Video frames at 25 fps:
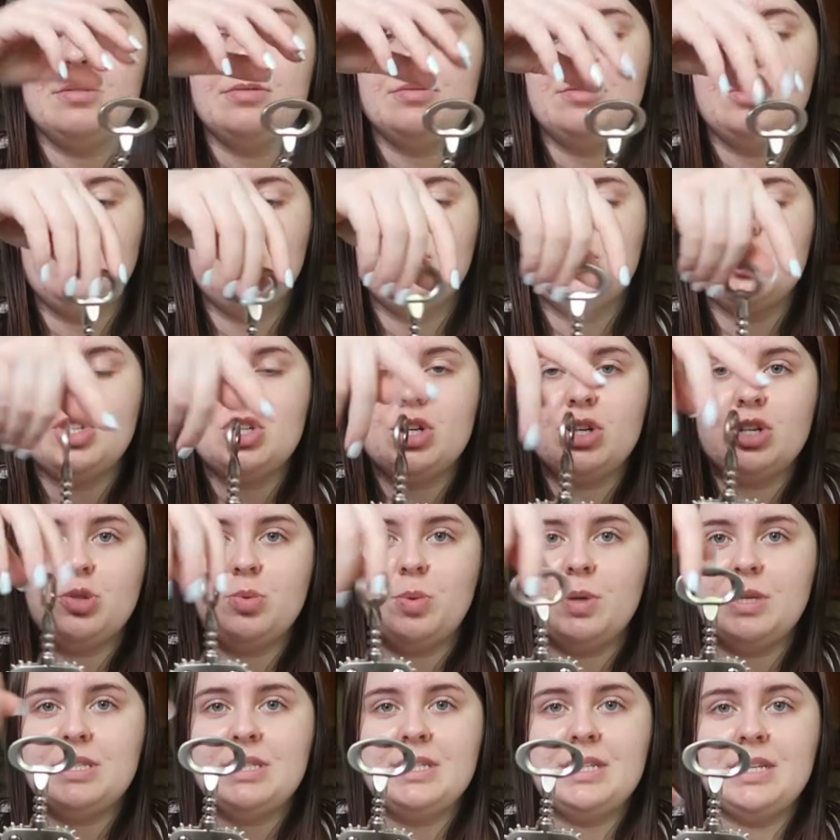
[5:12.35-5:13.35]
You just start
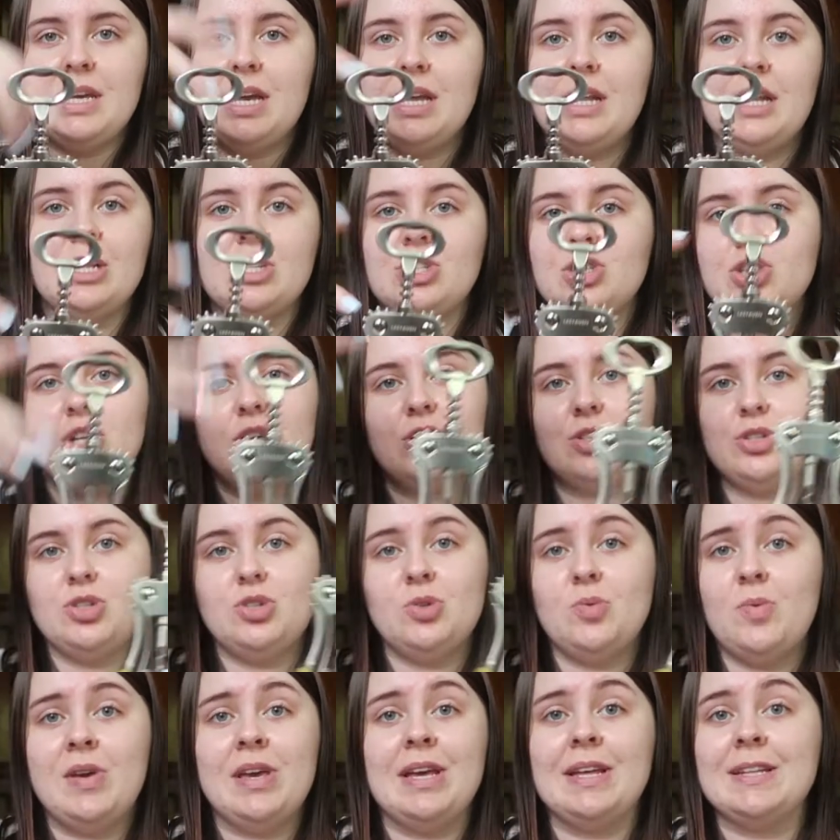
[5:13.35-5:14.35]
twisting and it starts
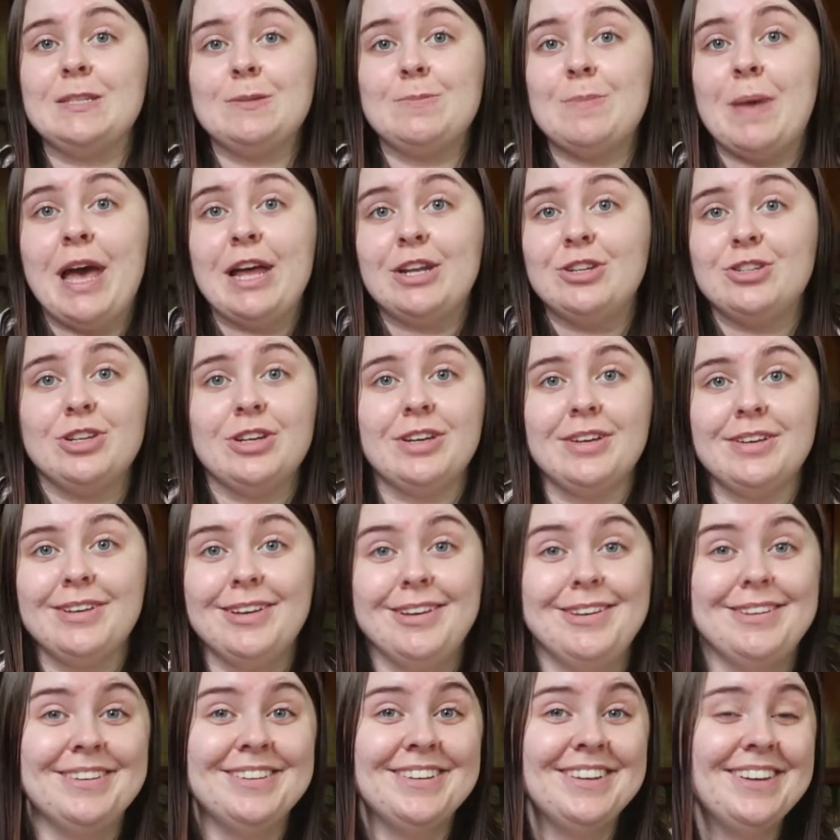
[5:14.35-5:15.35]
doing its magic.
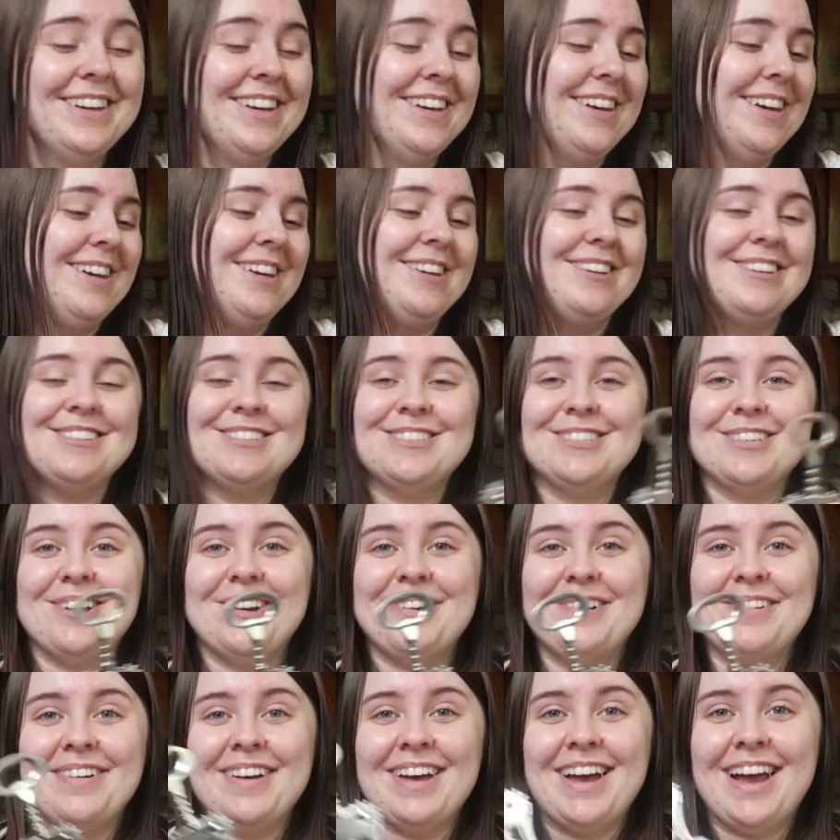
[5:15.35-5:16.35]

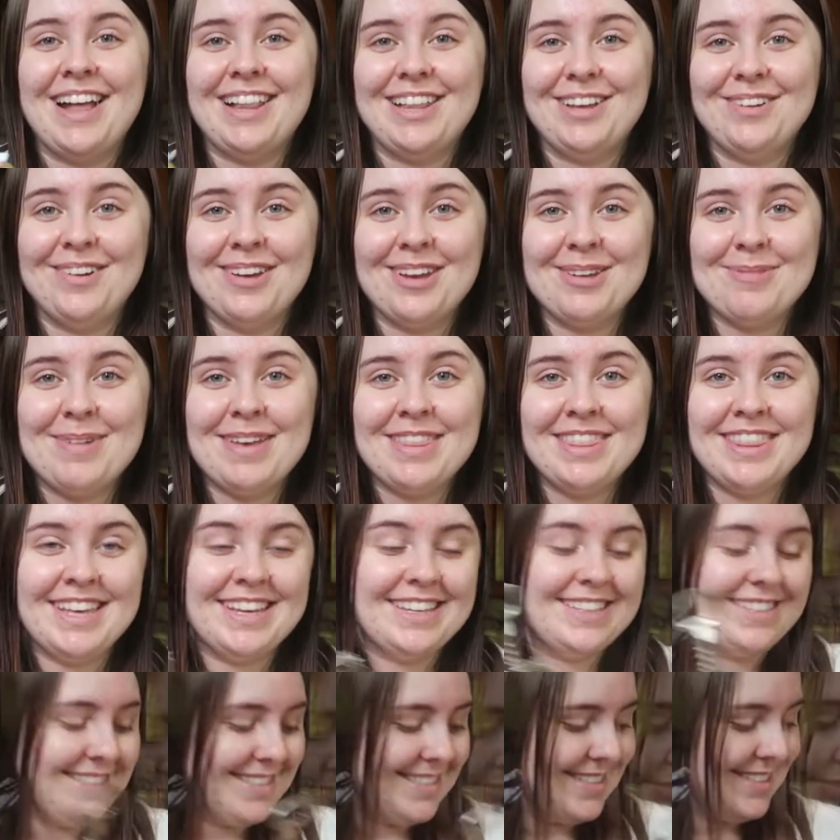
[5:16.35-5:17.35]
So highly recommend
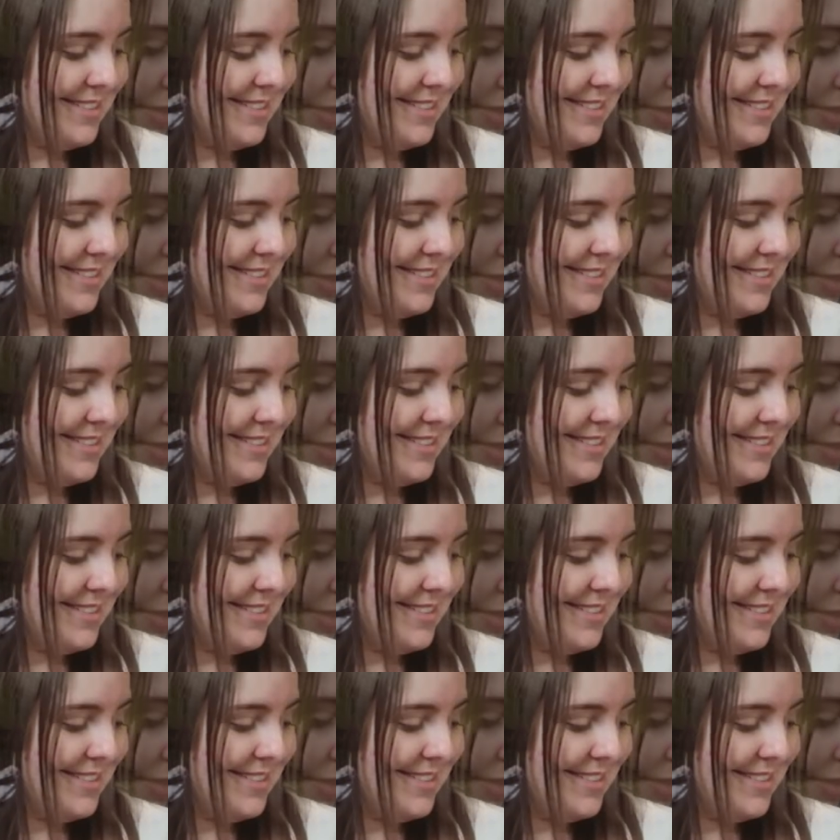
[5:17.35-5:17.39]
this.